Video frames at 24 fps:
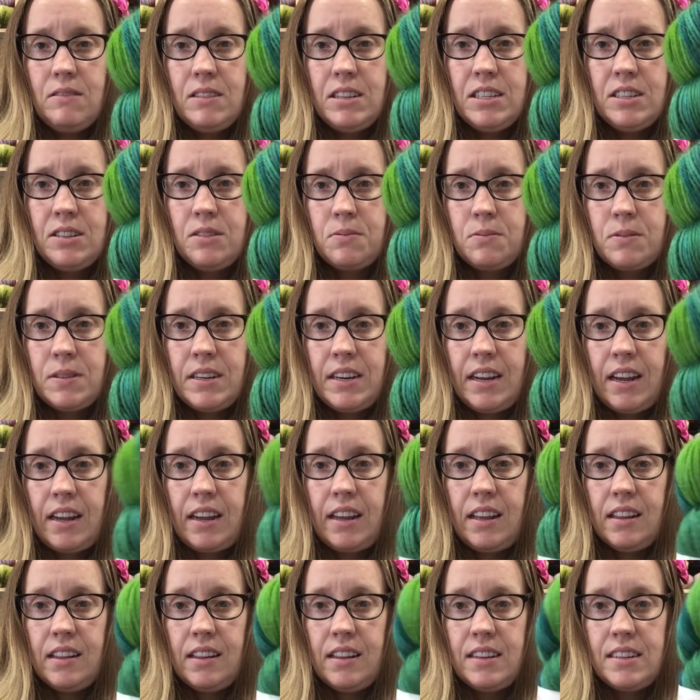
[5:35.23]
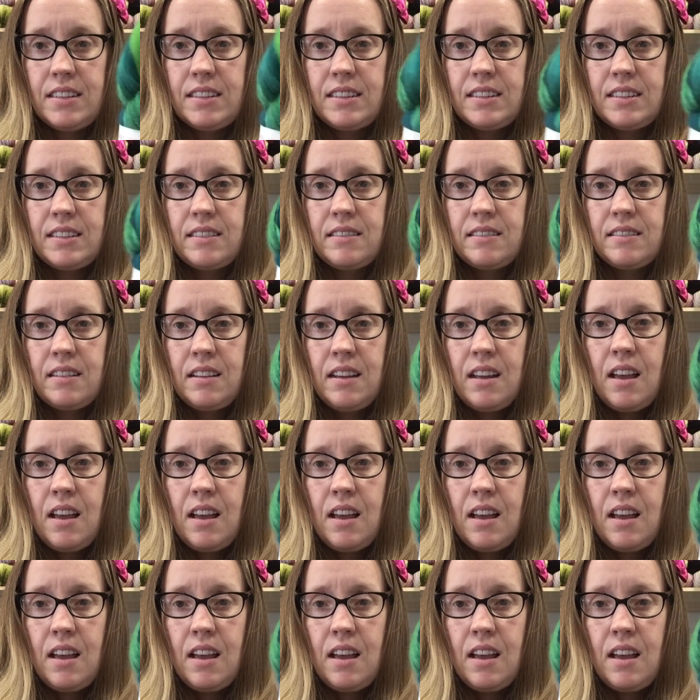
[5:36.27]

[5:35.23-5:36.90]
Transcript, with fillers: is ridiculous.